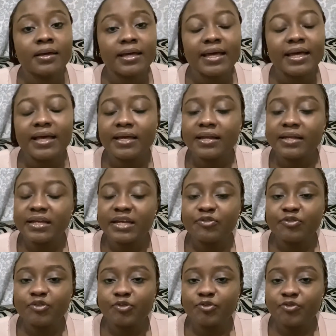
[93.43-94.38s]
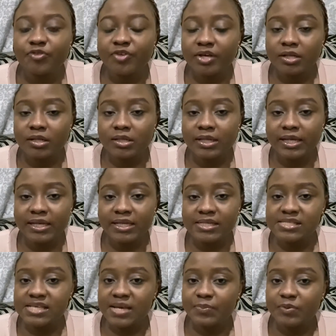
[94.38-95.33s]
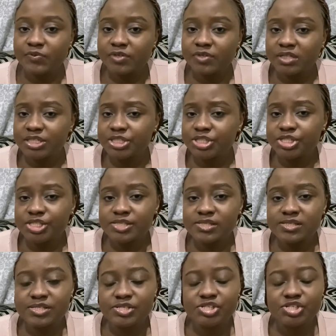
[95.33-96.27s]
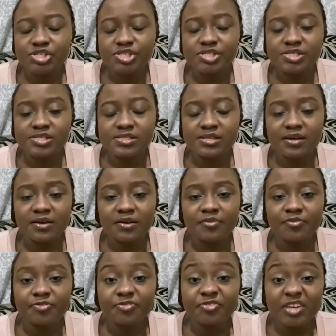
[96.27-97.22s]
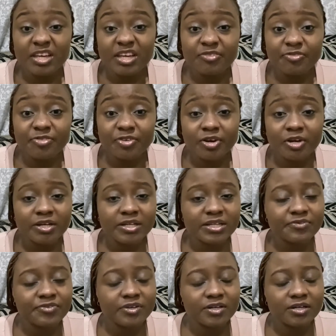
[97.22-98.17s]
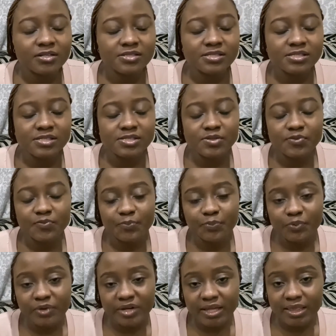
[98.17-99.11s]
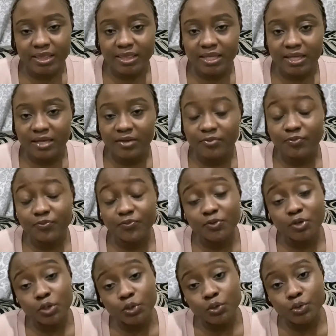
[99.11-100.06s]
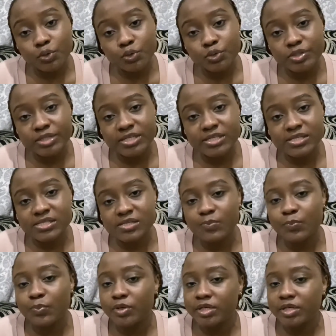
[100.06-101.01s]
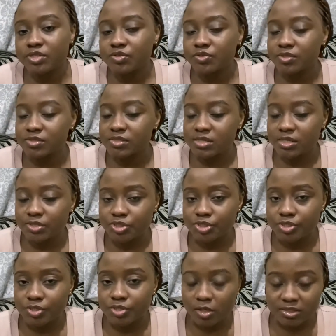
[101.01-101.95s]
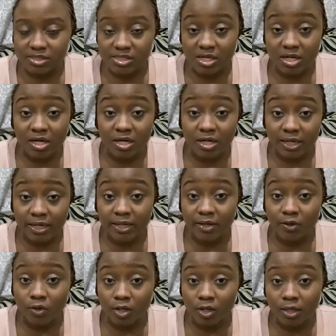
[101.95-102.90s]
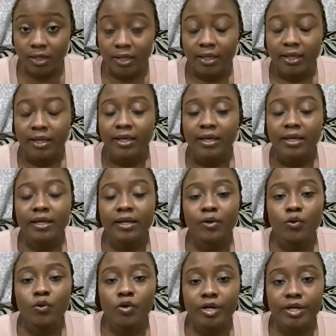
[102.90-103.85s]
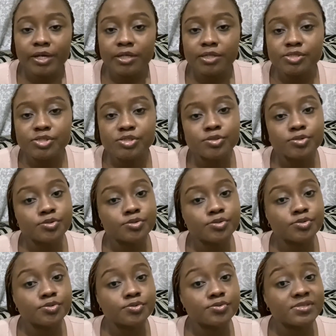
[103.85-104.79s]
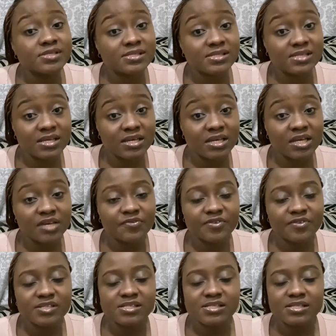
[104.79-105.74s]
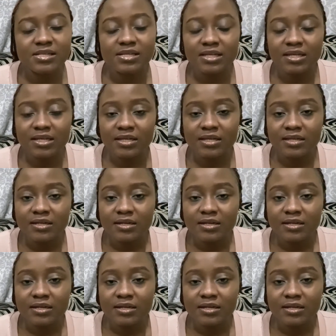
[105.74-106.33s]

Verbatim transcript: And if you feel any type of conditions such as uh, fever, difficulties of breathing, flu, it's important to consult your doctor earlier on in order to see if it's indeed